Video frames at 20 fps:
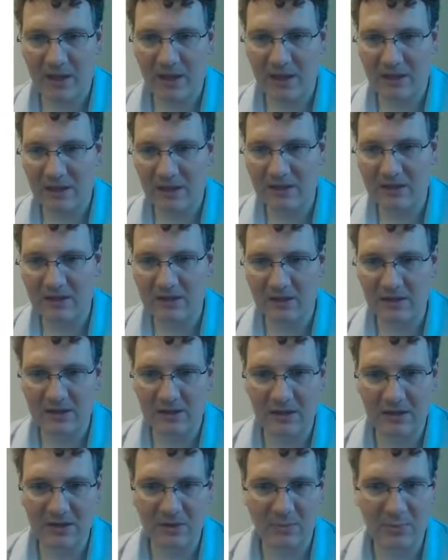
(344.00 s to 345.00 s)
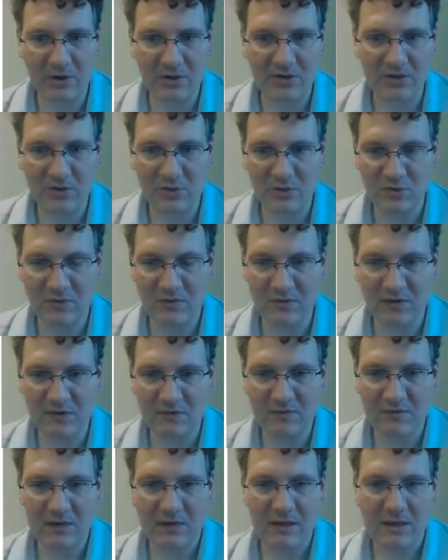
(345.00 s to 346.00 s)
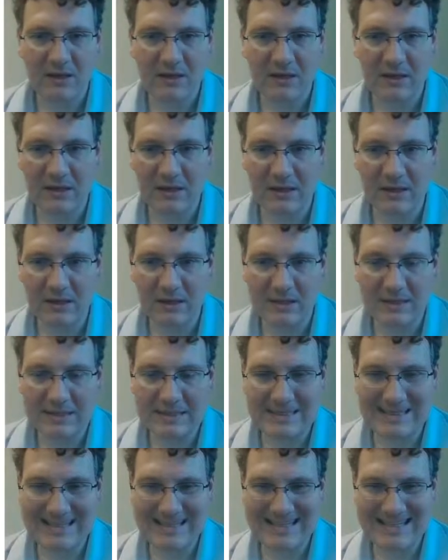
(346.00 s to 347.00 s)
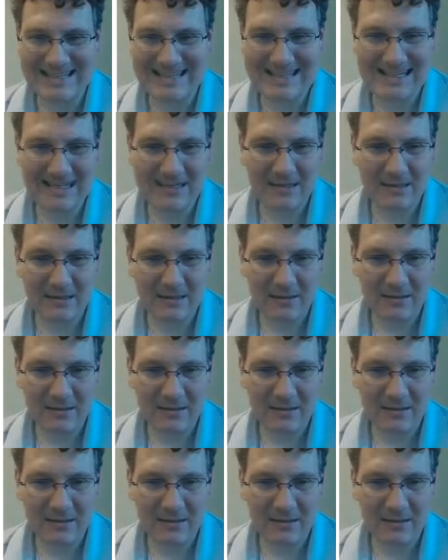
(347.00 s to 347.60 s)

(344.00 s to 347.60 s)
get the partial derivative, dp